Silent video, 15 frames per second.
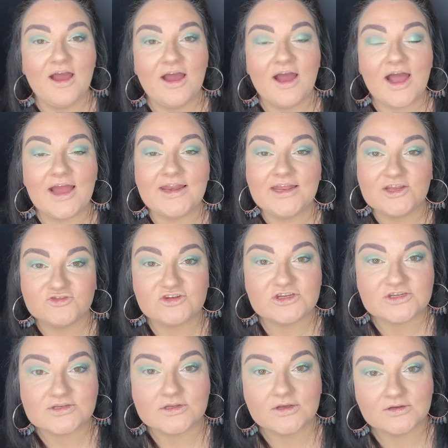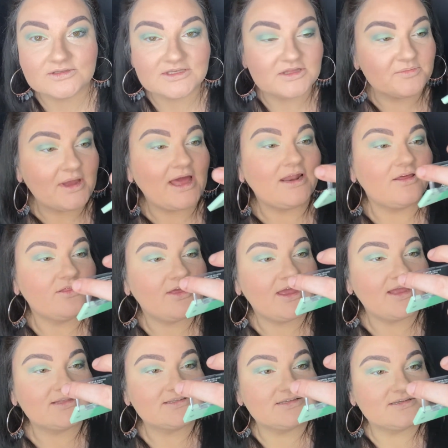I literally just looked in the palette
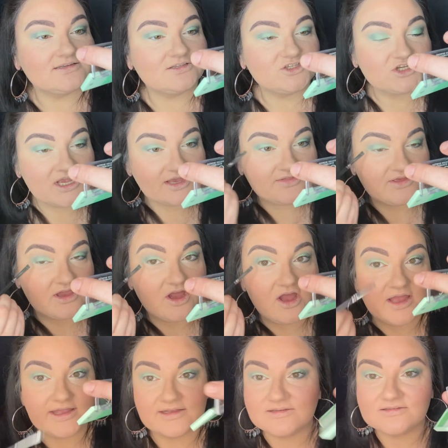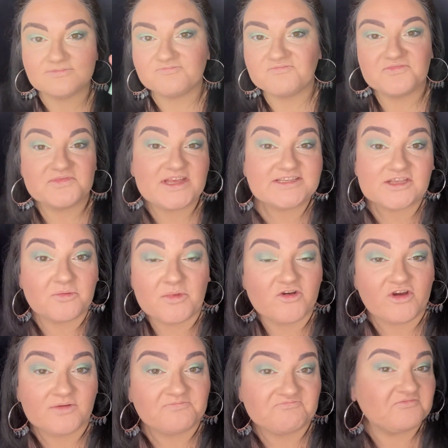there to check the eye, and there's no
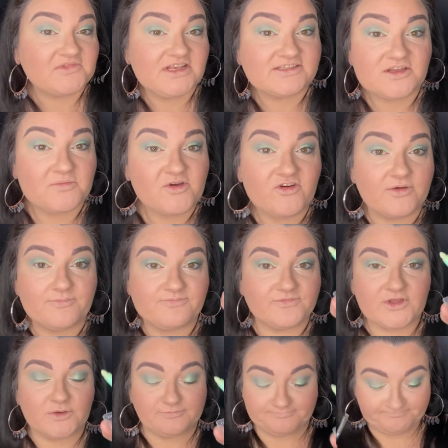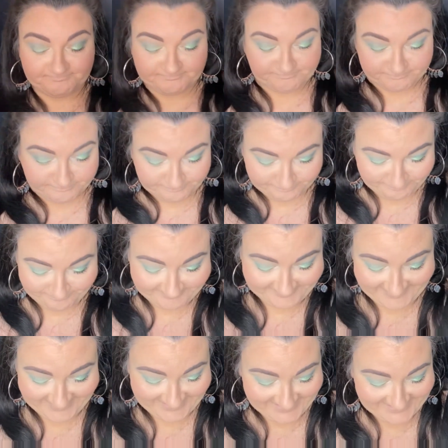mirror. There's no mirror, no.
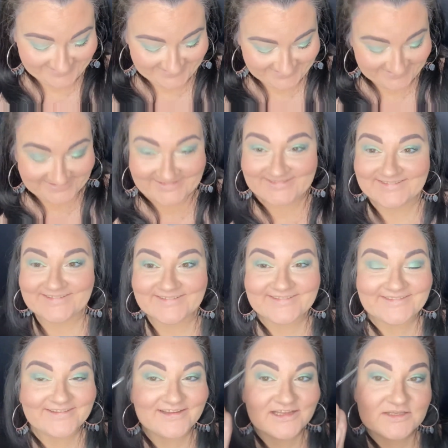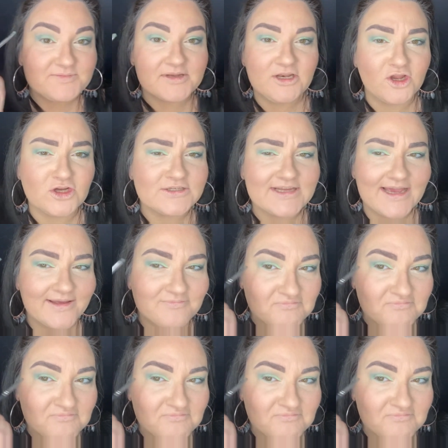It's been a long day.